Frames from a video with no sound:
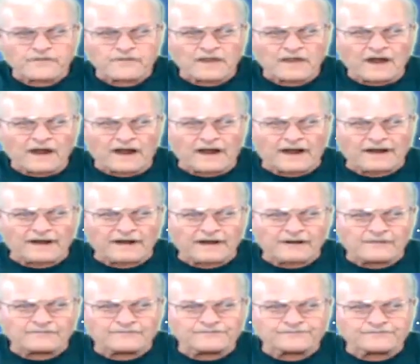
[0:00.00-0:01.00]

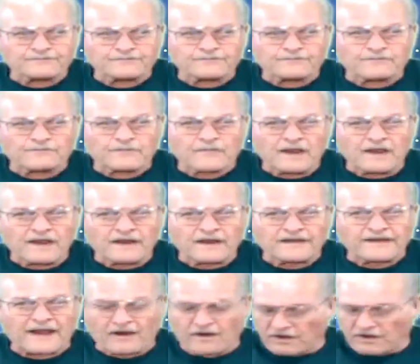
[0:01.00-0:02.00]

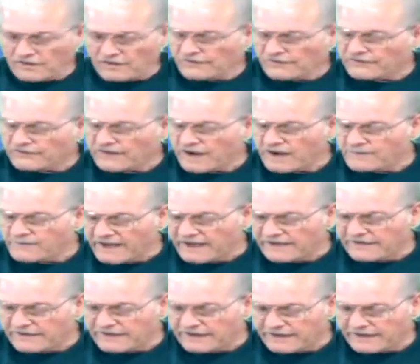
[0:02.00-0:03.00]
Now, on the same
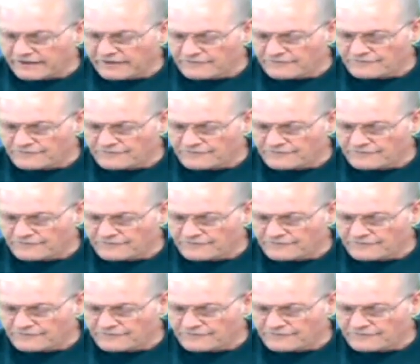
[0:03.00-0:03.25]
end here,